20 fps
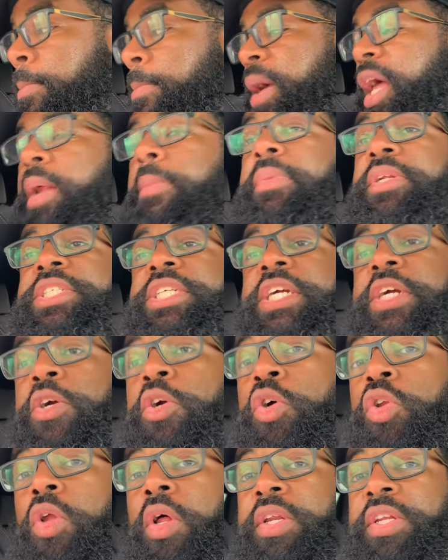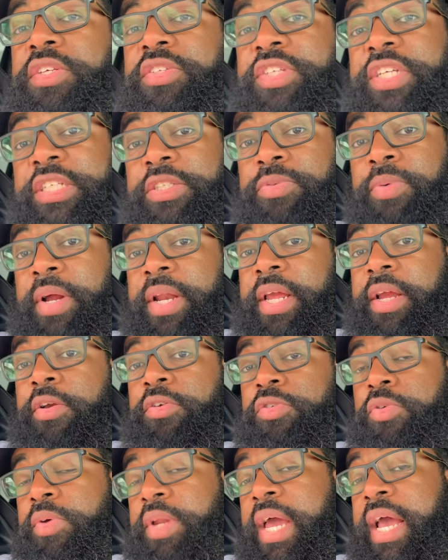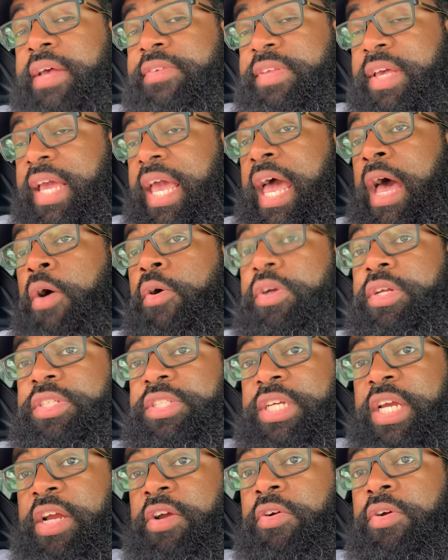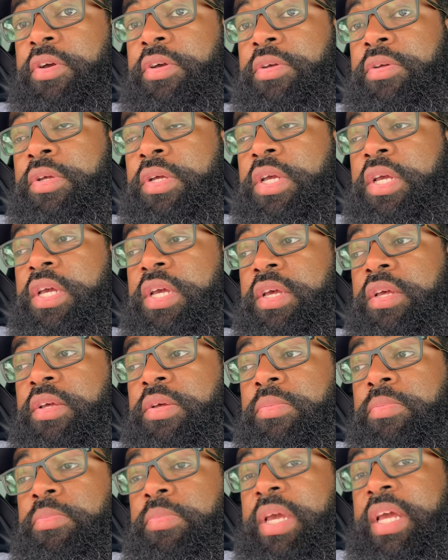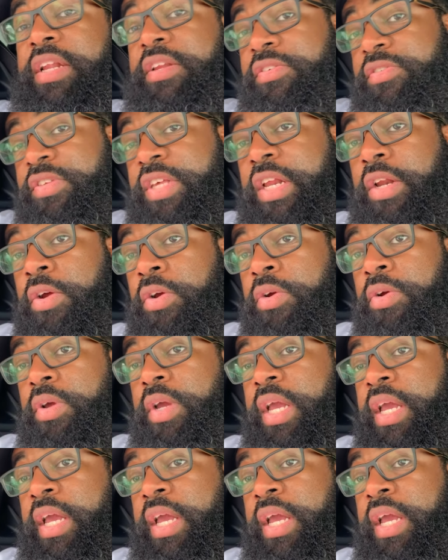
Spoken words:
better material on the seats right here. So it has like Alcantara in the center